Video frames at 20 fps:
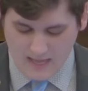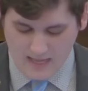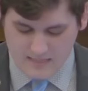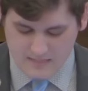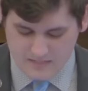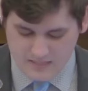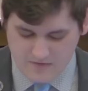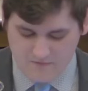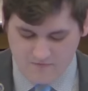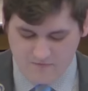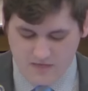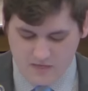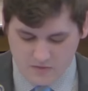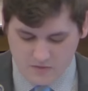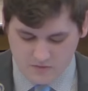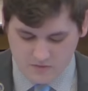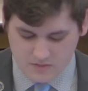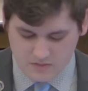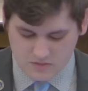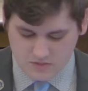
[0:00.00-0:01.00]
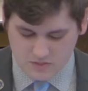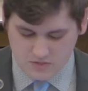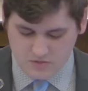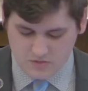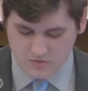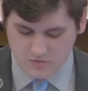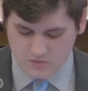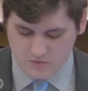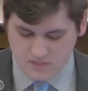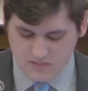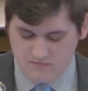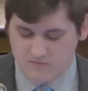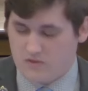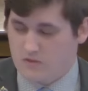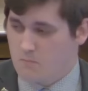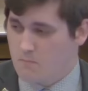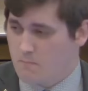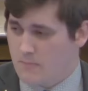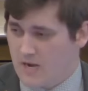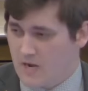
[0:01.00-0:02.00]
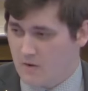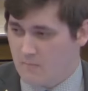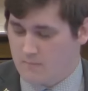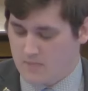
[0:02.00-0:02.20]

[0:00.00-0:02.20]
as they failed to do even the bare